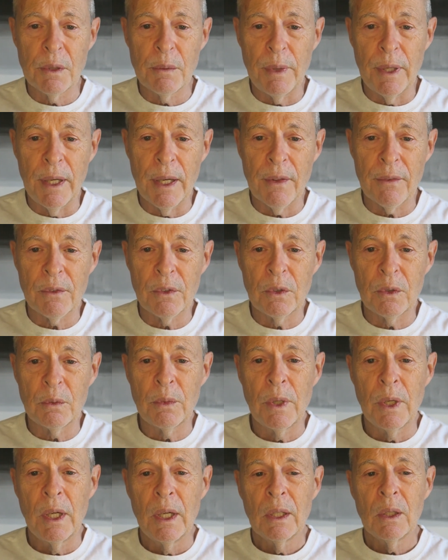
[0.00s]
bathroom
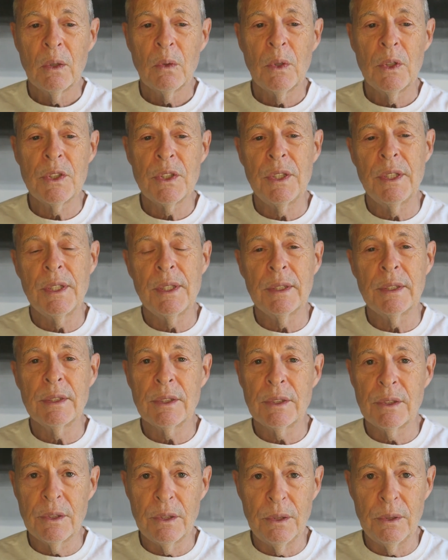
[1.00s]
where she
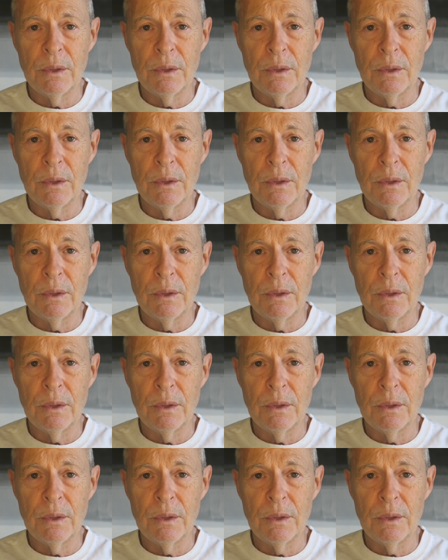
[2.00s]
does